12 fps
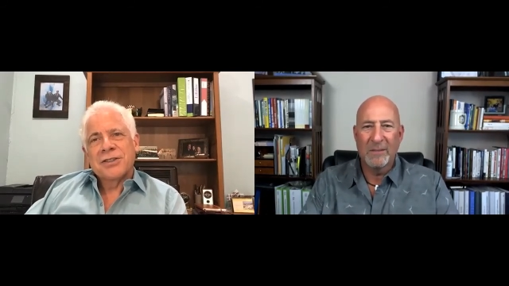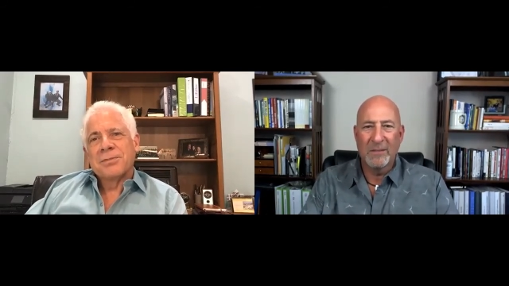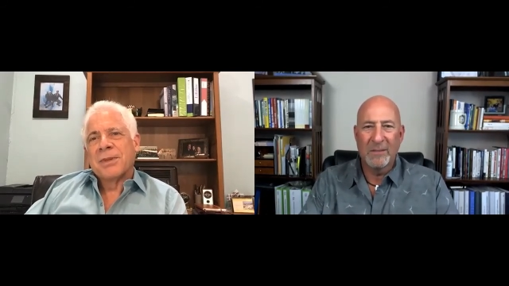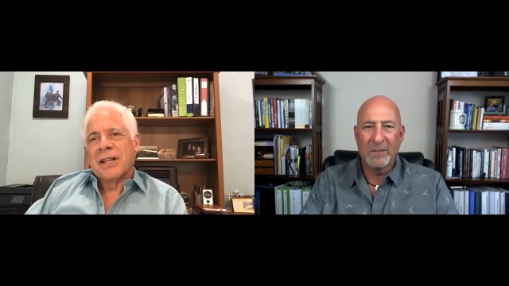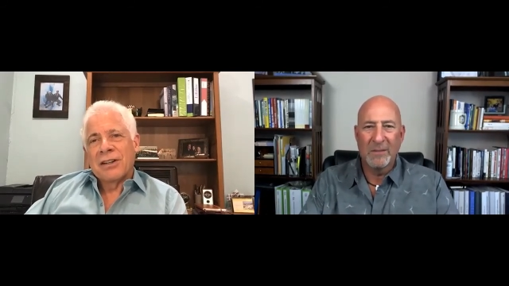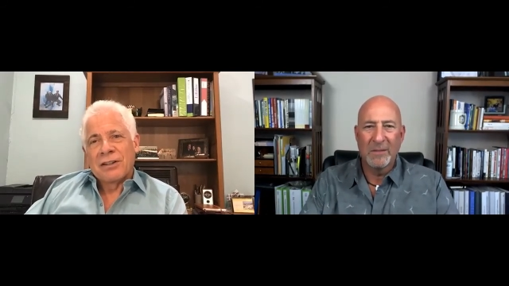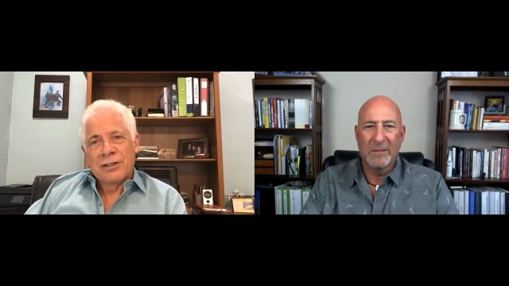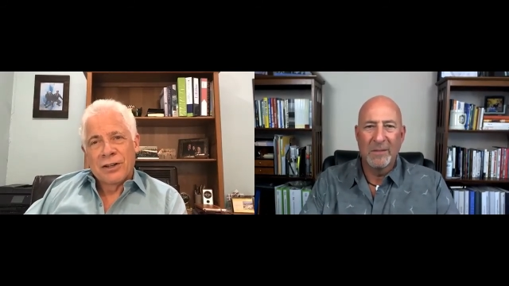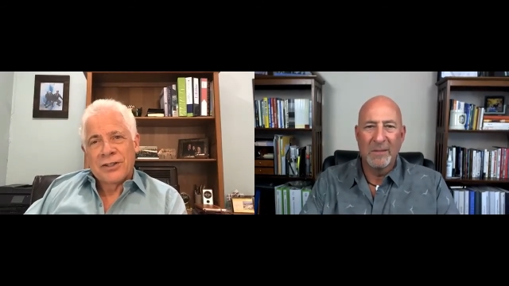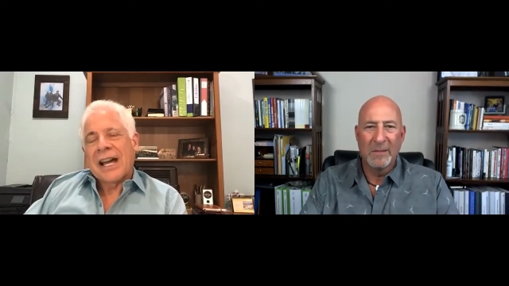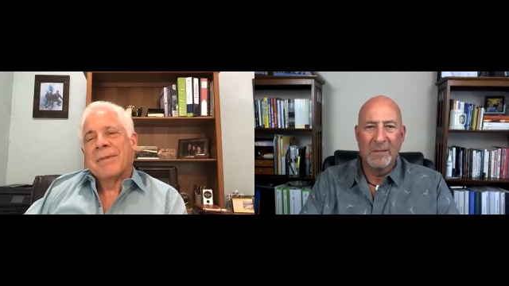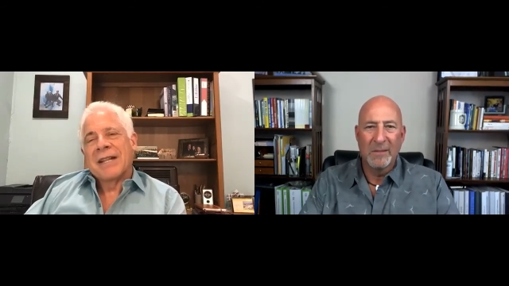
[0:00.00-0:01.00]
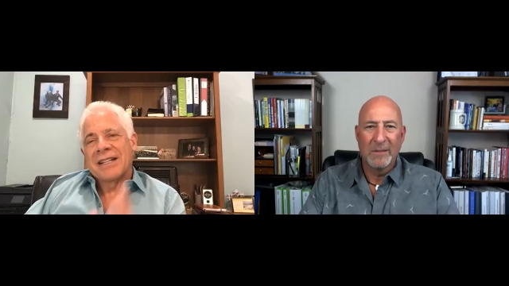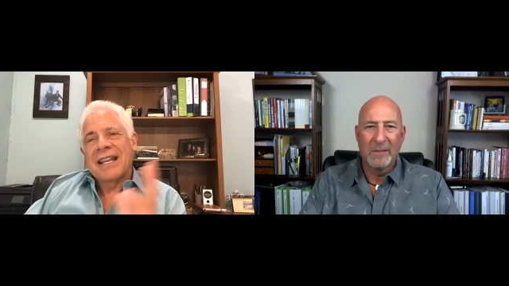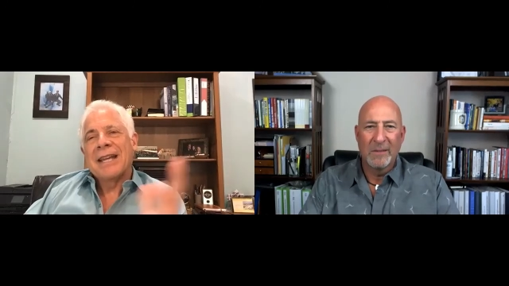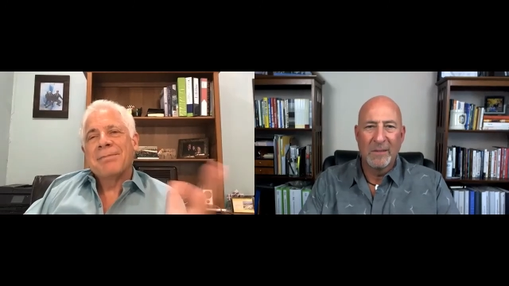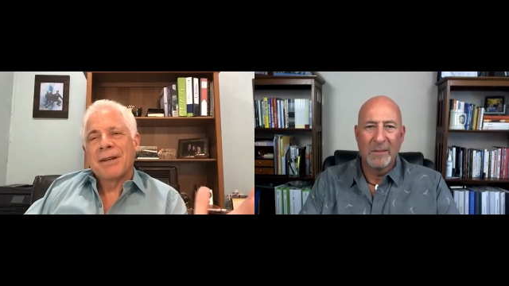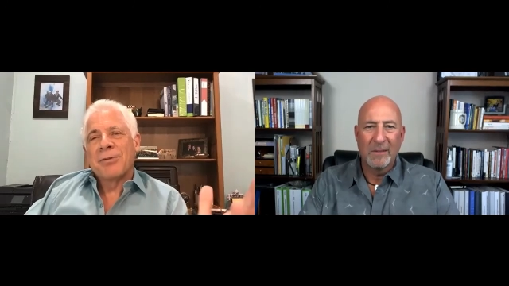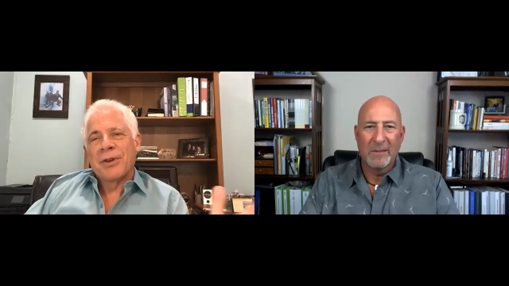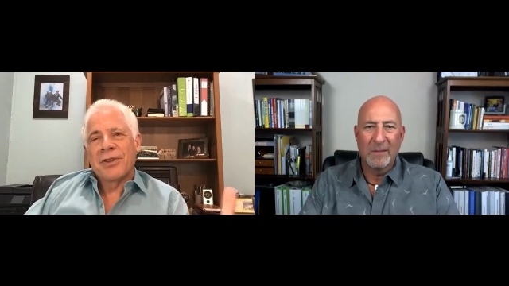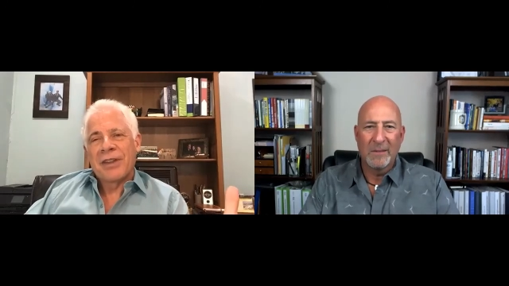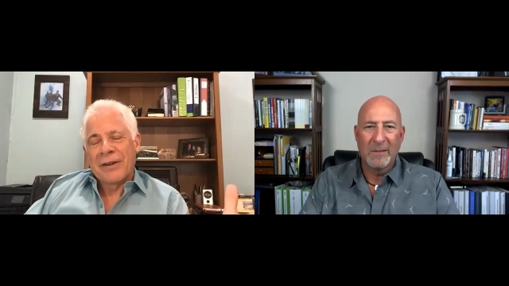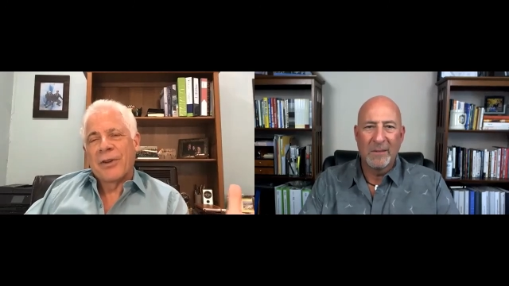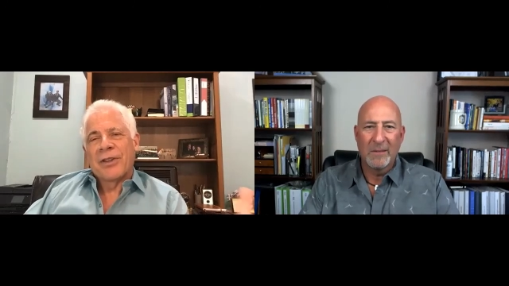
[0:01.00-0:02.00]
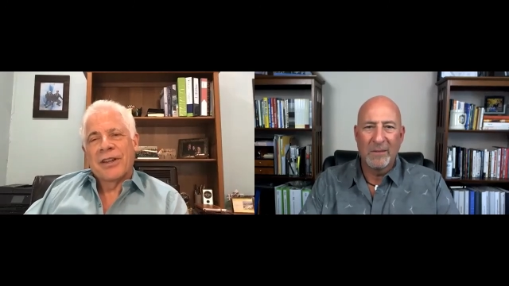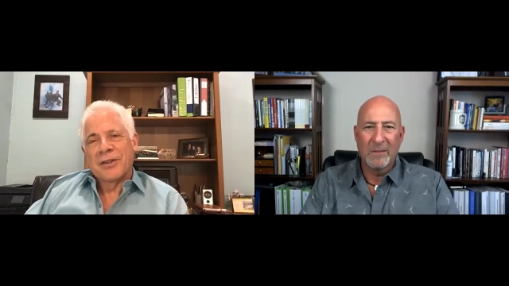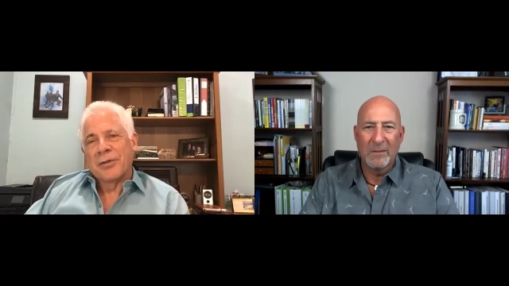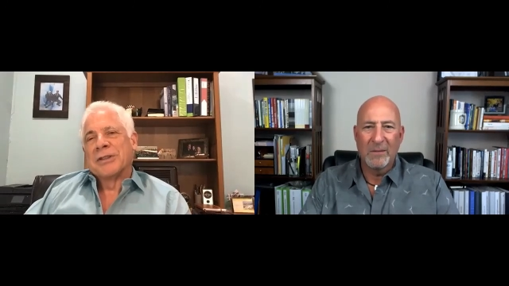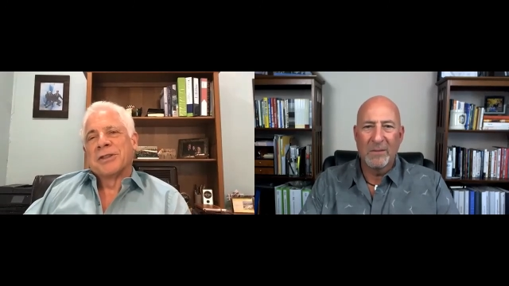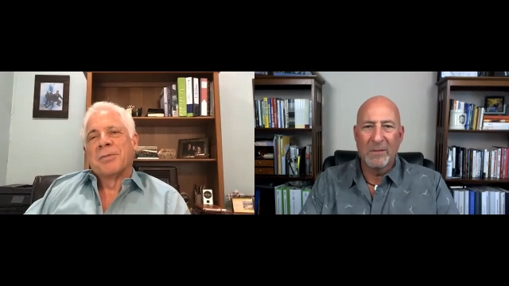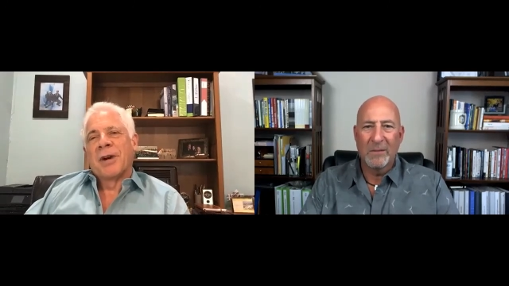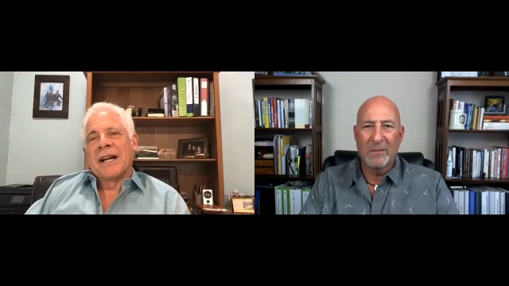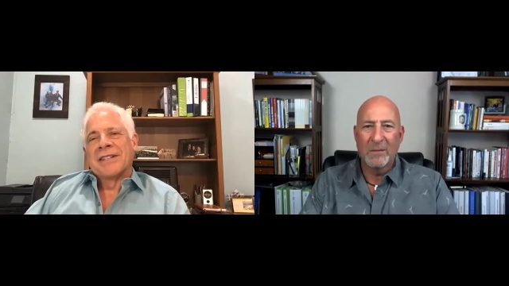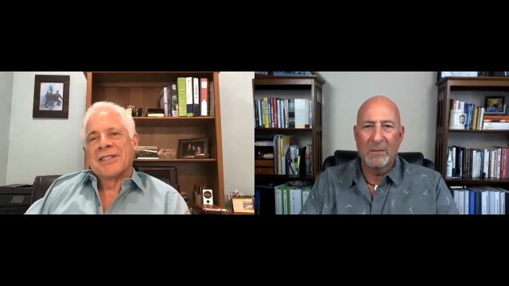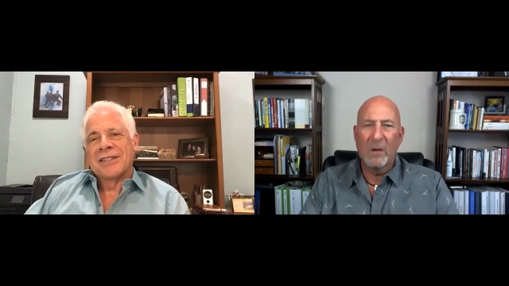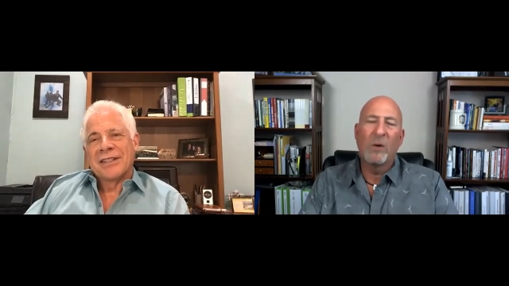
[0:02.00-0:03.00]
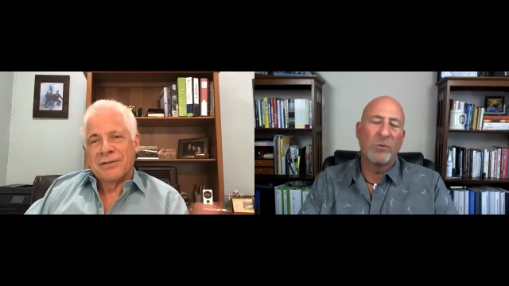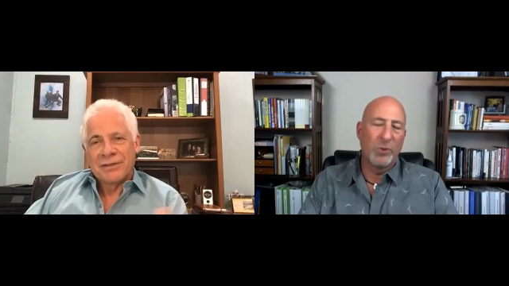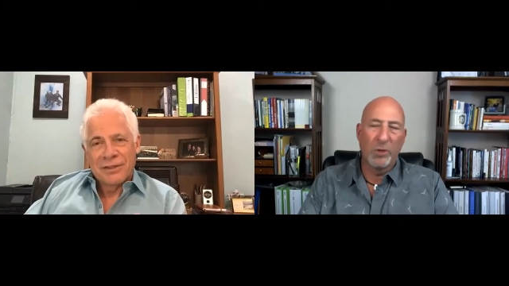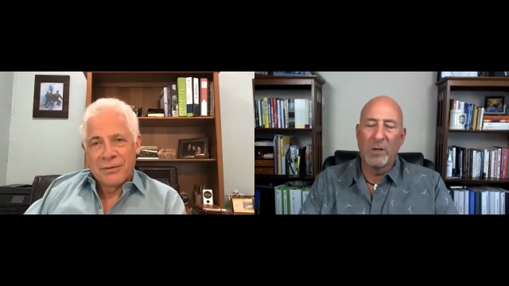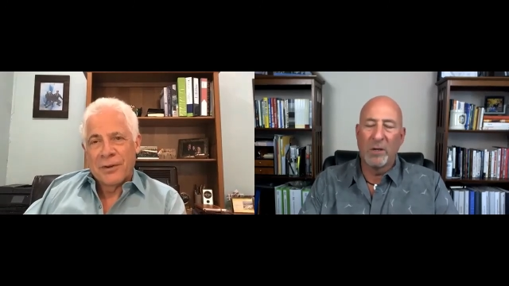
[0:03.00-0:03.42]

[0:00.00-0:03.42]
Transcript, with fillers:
Speaker 1: but it looks. I mean, keeping with everything that Richard Branson oh, and oh, sure.